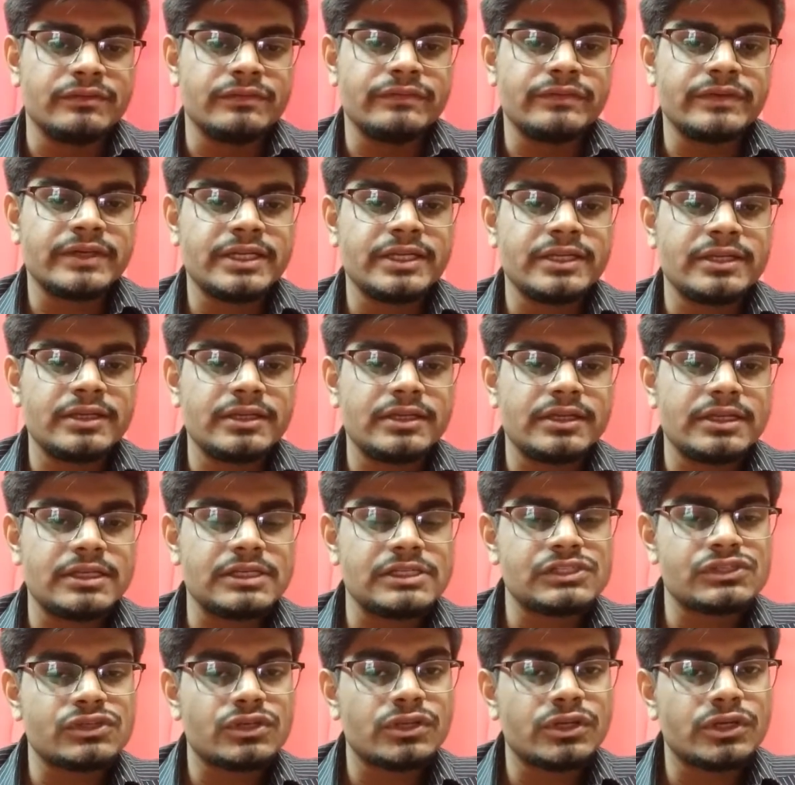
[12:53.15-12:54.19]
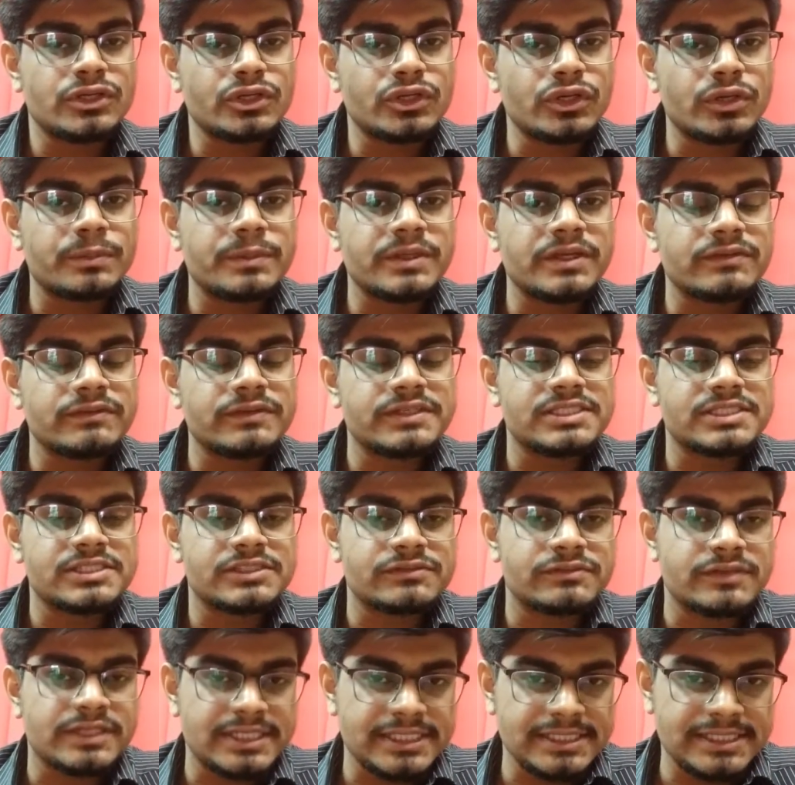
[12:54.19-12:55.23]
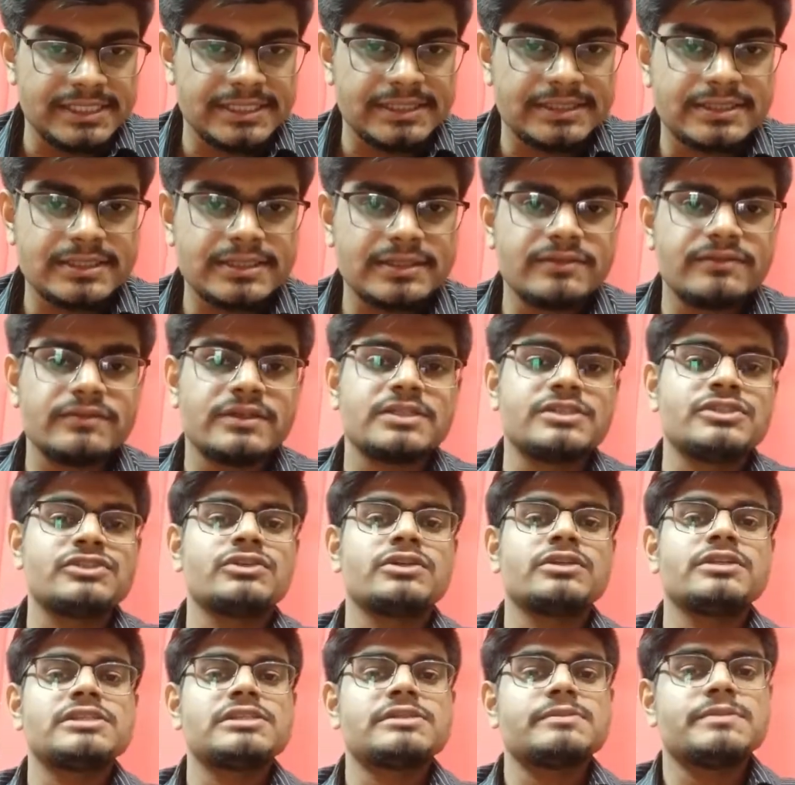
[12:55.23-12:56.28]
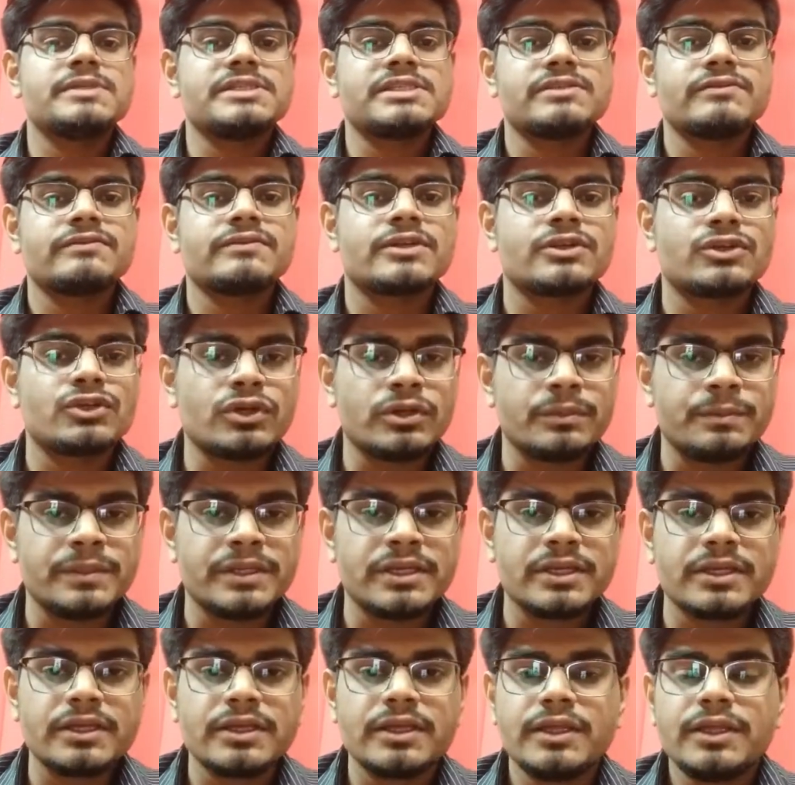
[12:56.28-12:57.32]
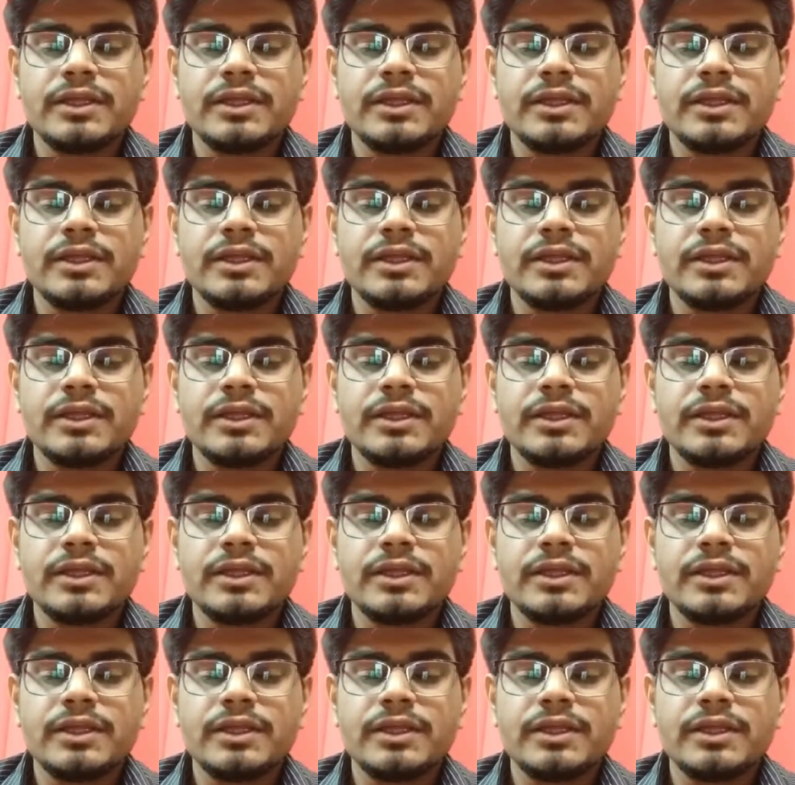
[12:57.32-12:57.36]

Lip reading: One is on a topic which is very general, one is on a specific topic